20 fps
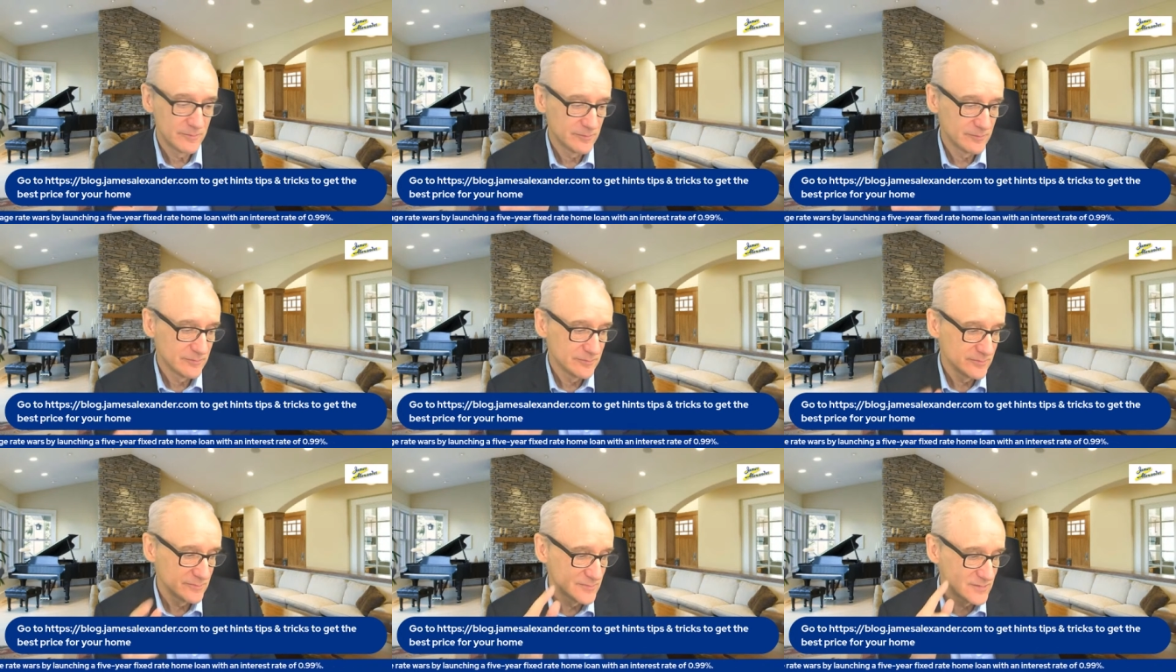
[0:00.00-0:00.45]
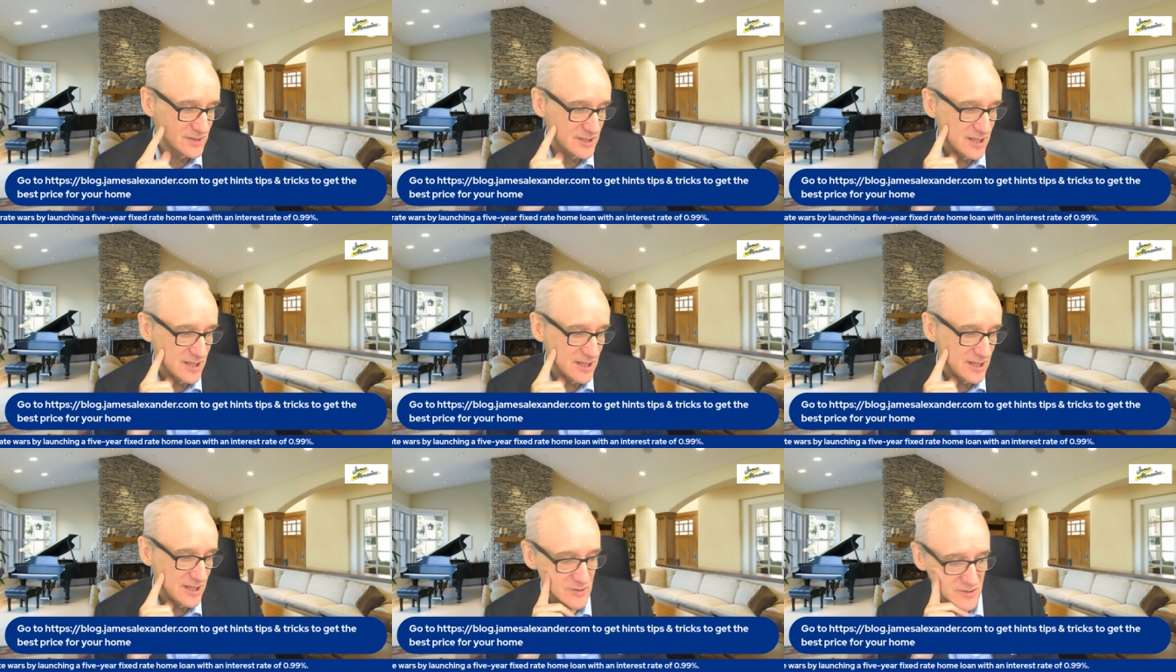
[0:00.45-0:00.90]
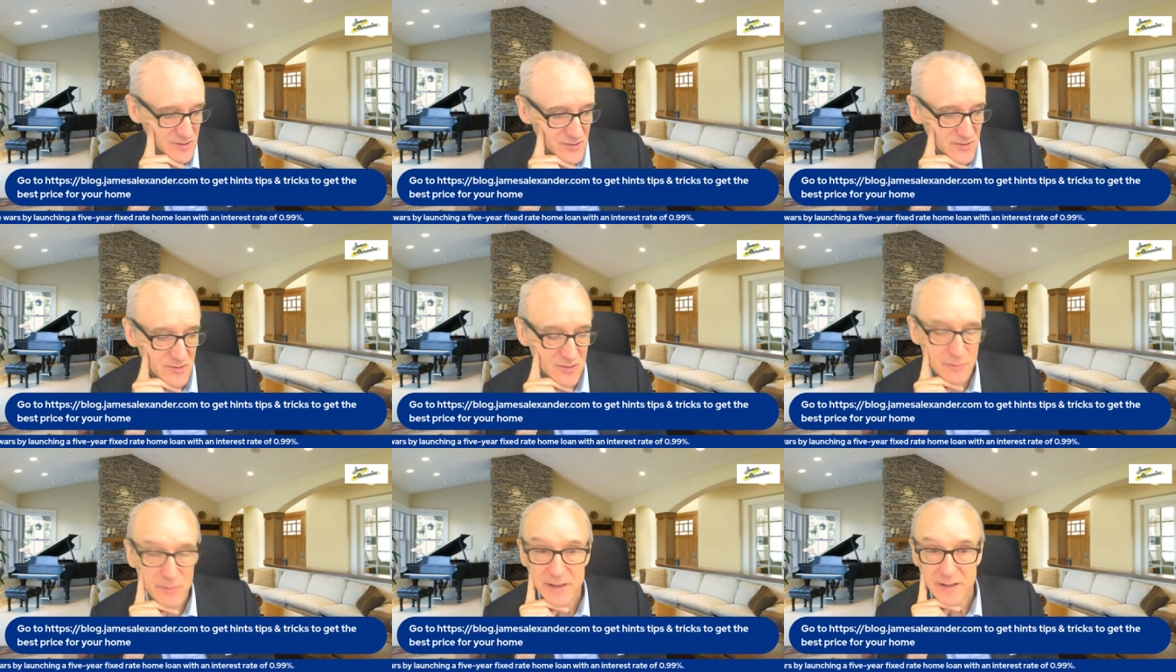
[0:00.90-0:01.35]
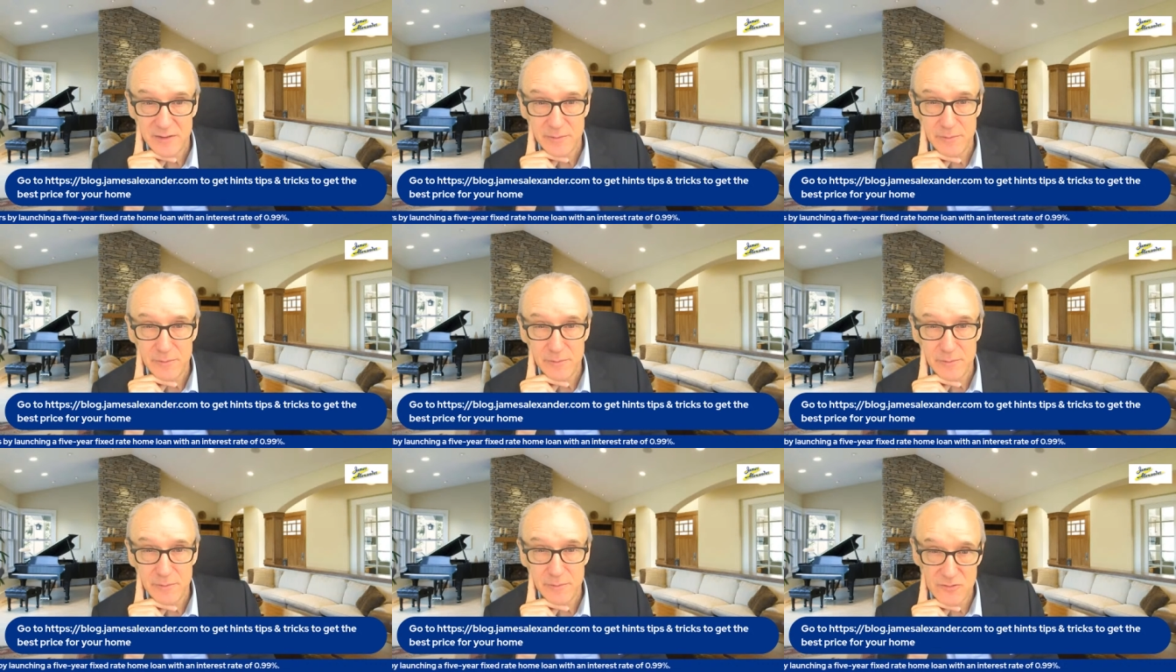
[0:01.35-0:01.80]
tips to make the most
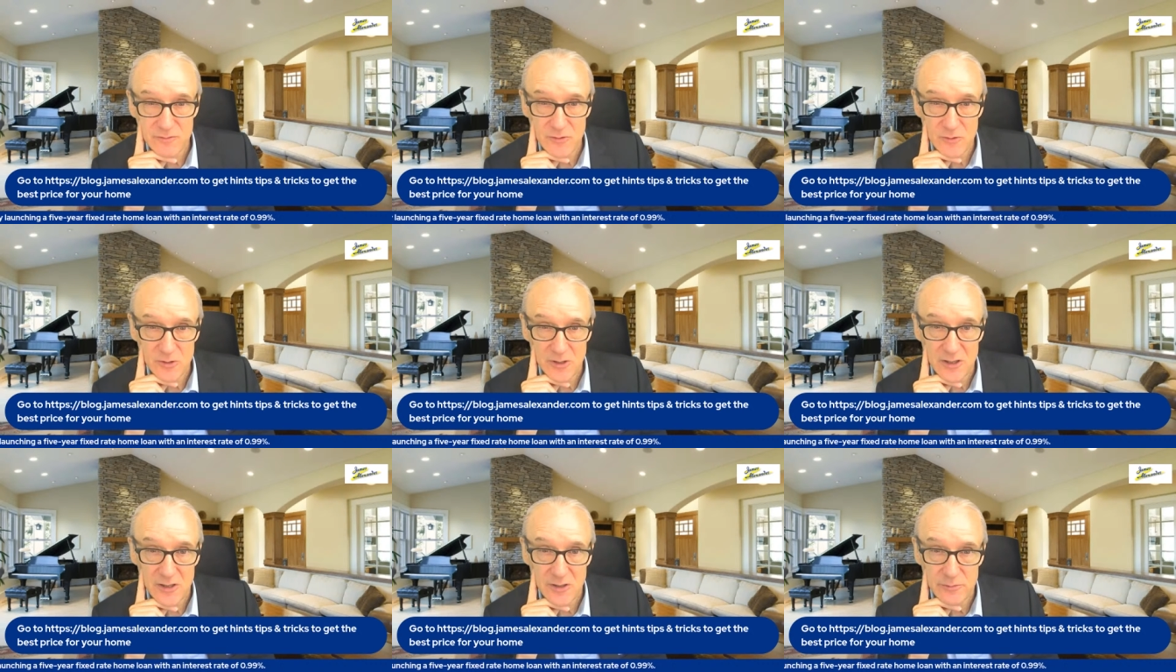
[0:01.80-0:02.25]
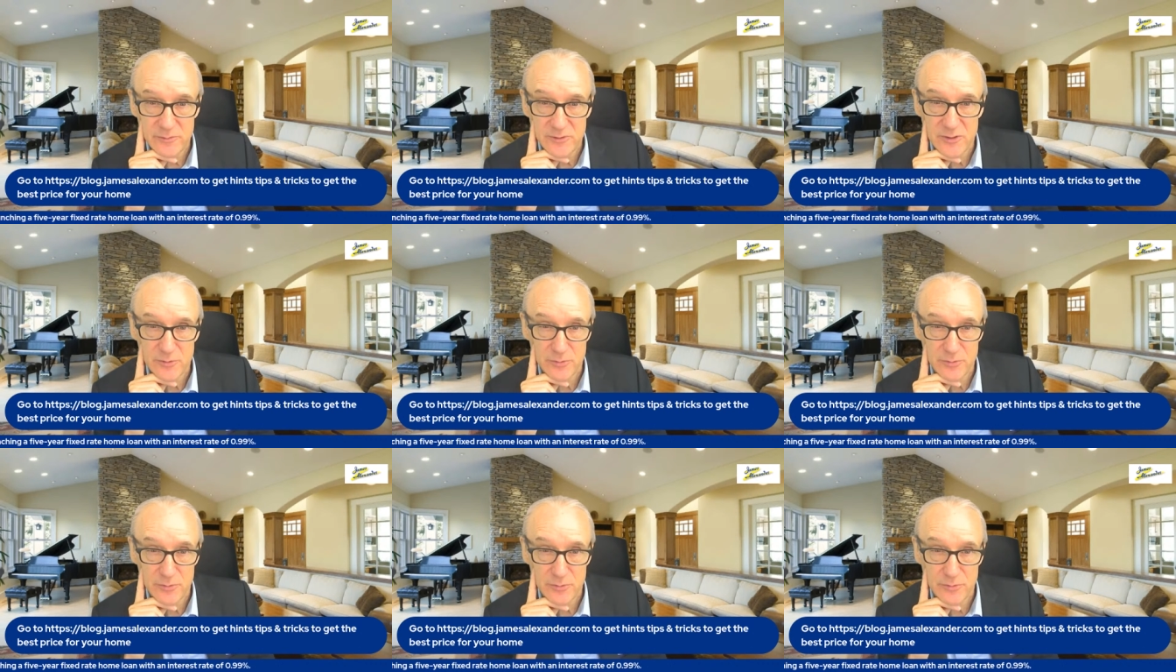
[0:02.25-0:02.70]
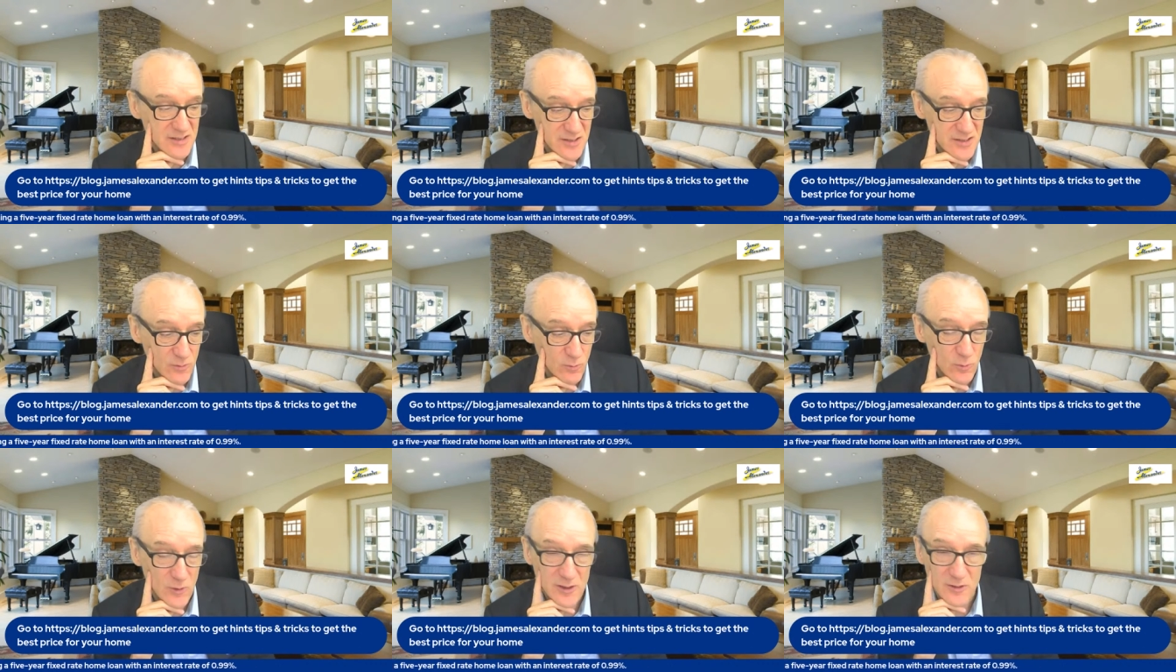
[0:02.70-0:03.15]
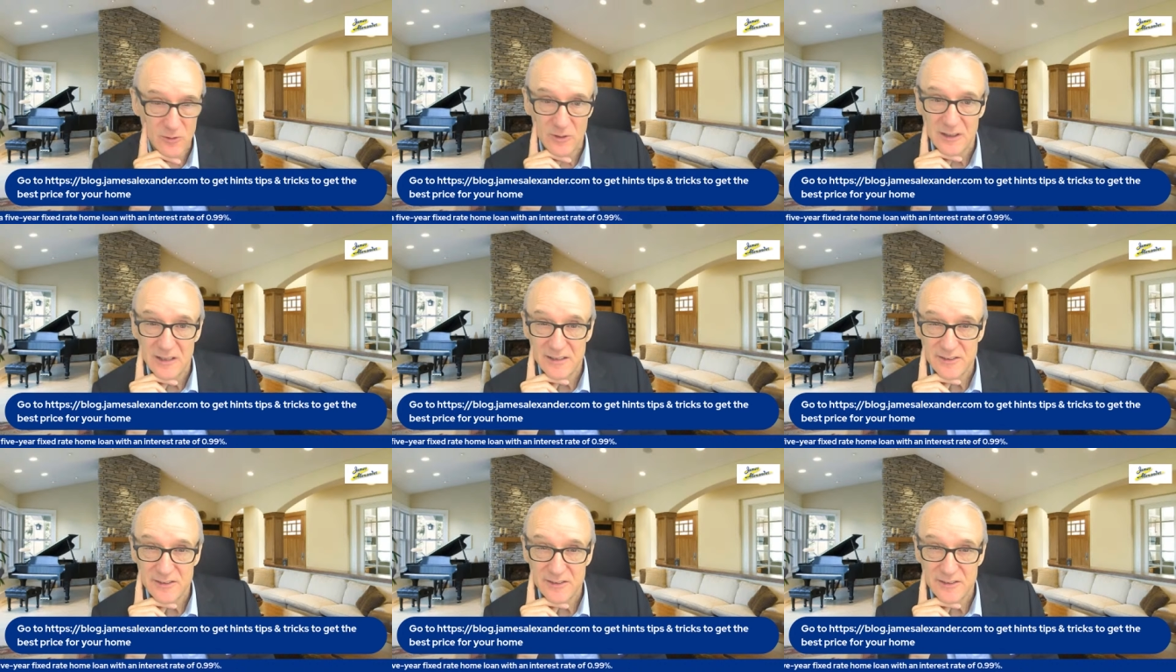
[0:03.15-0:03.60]
of your home, to present it well, to
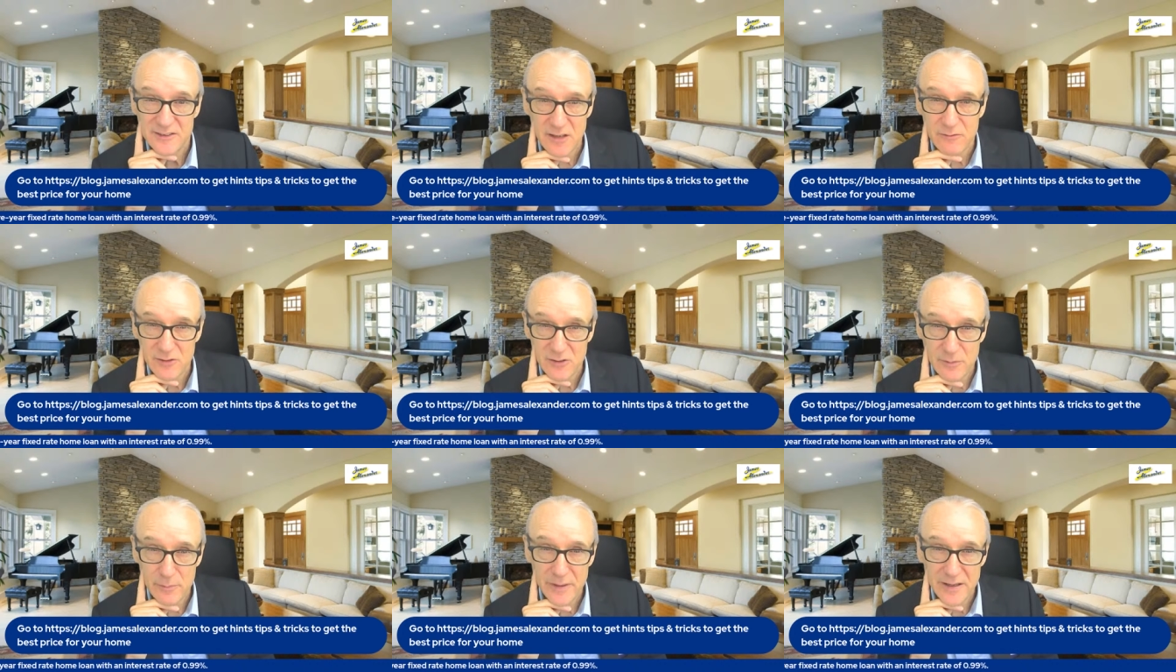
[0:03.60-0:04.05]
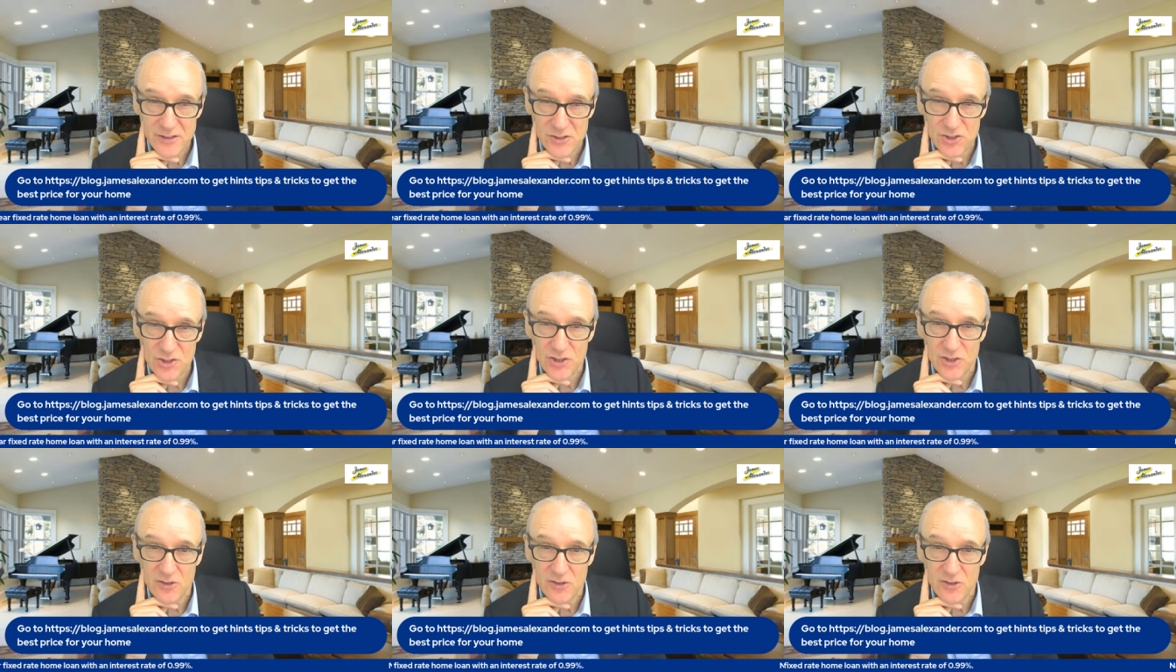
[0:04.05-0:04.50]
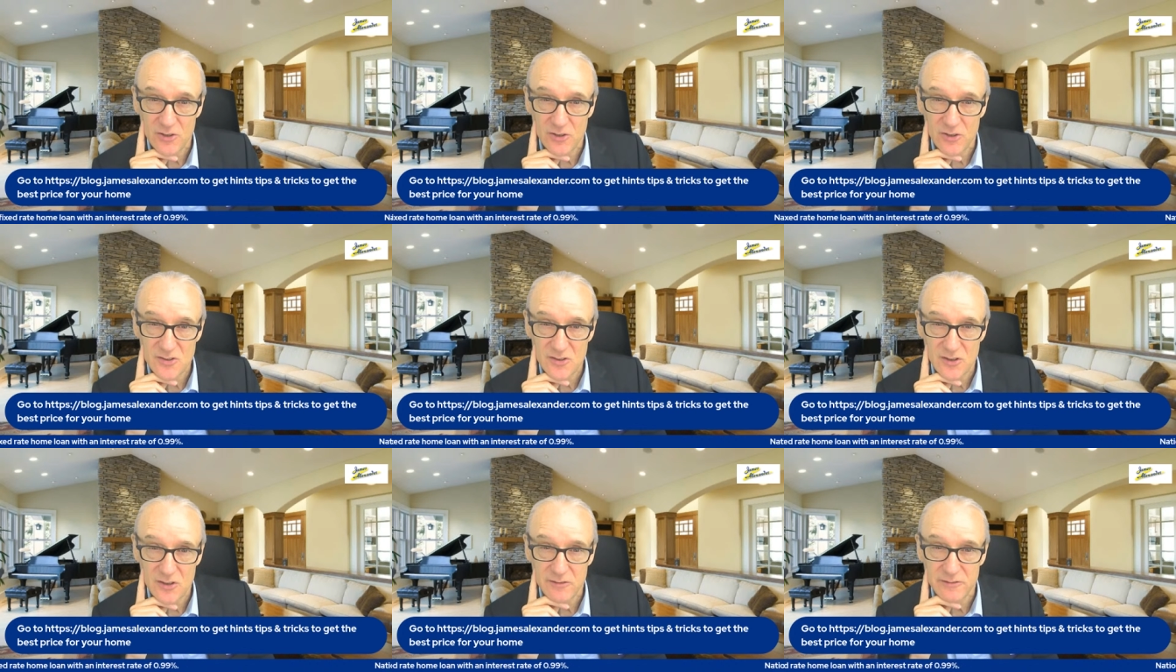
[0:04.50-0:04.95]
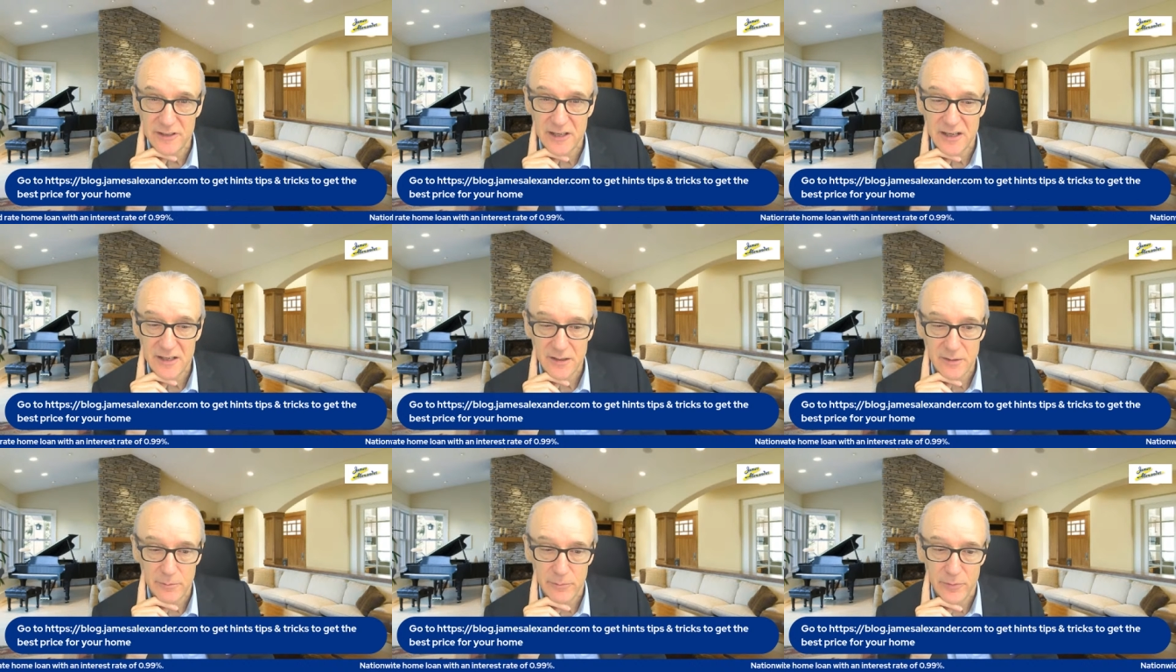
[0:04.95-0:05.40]
give you the best chance of getting a
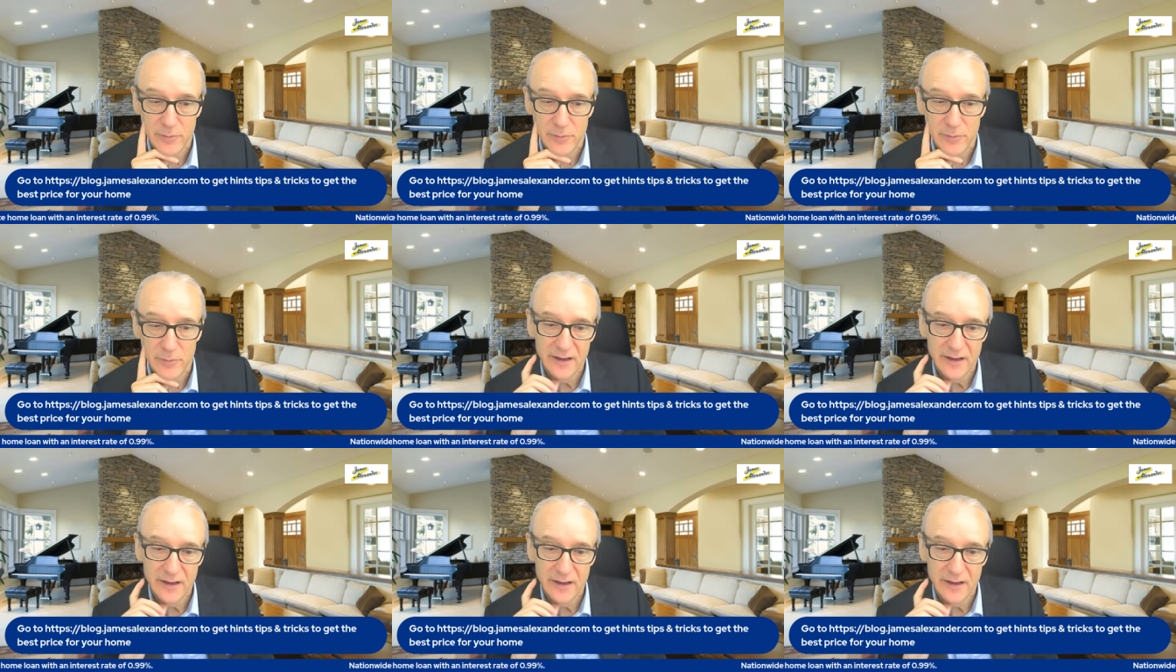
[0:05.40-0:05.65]
buyer.